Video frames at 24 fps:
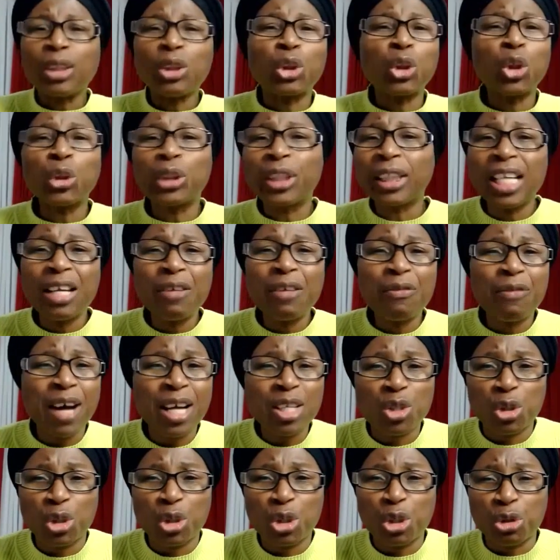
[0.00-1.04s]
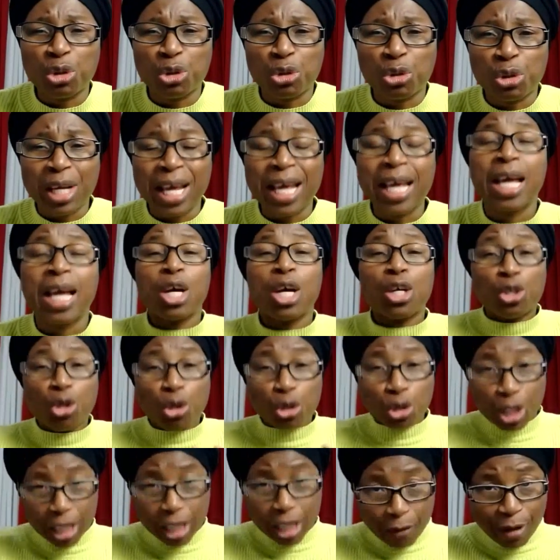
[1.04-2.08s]
to deliver to you today, to
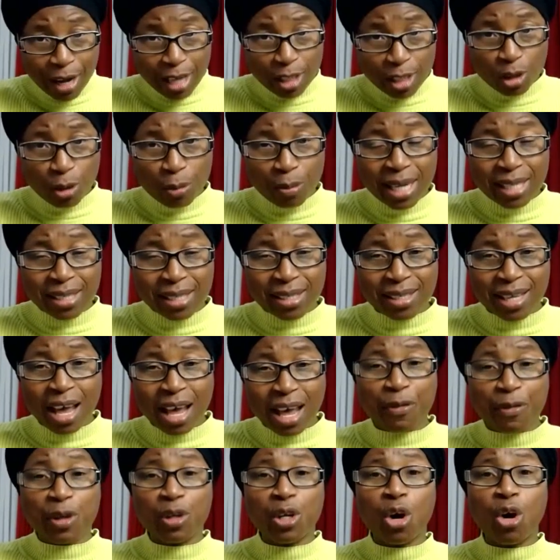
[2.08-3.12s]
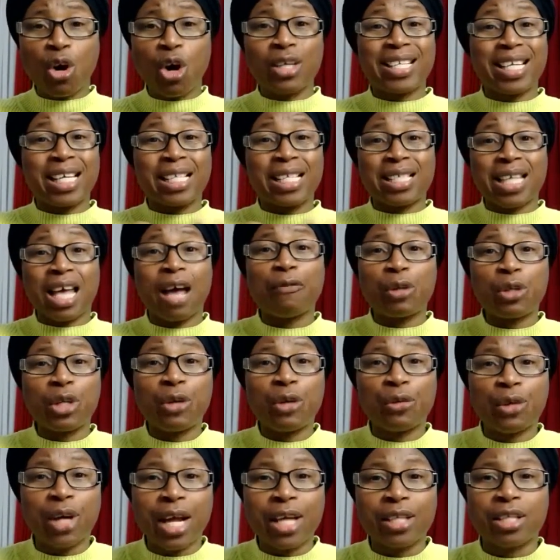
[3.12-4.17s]
deliver to myself. You know, this heavenly
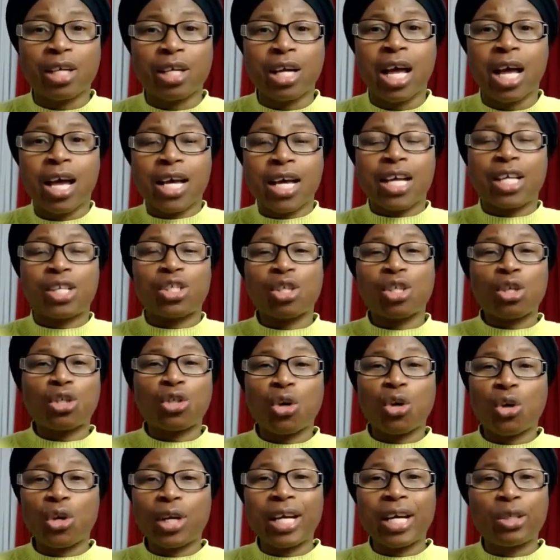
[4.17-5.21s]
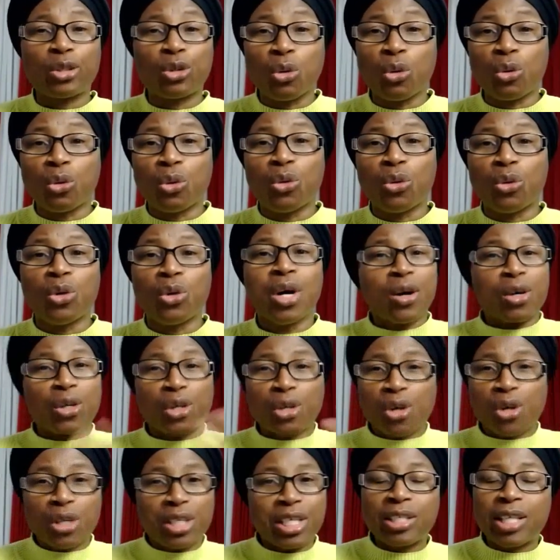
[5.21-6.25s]
race is not only you
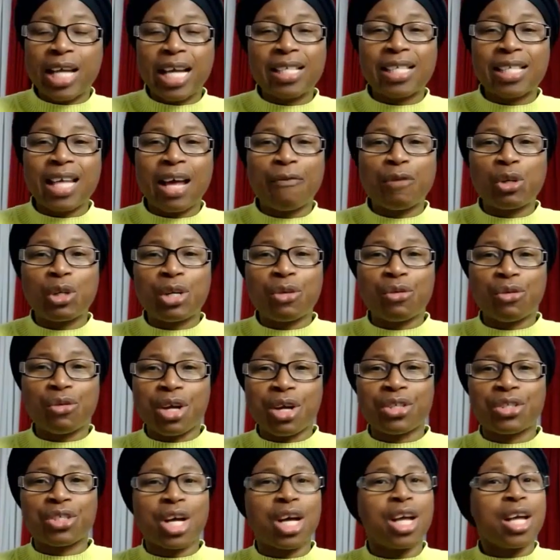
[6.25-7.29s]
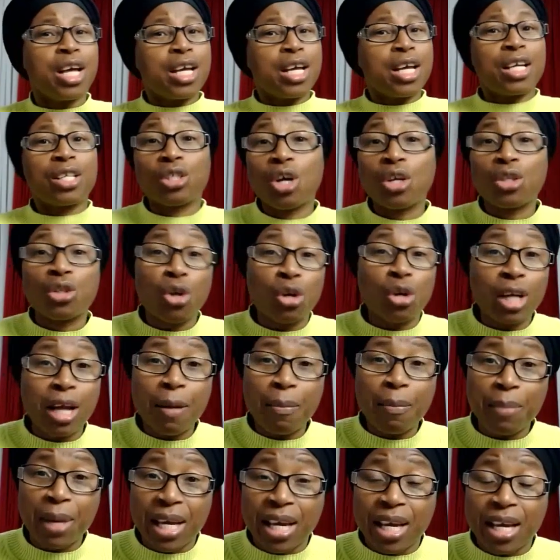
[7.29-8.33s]
running this heavenly race, it's not only
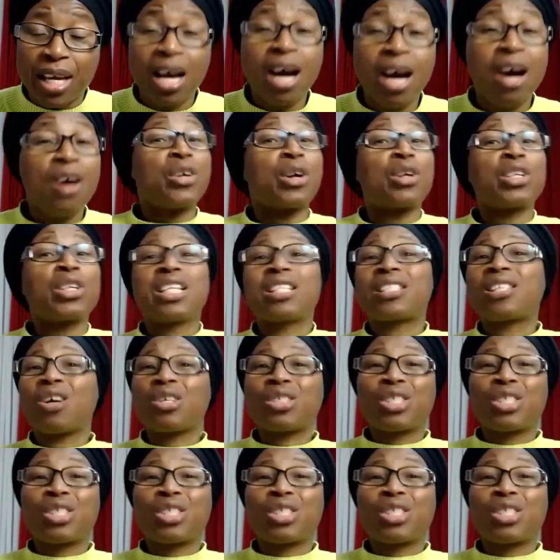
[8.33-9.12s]
me running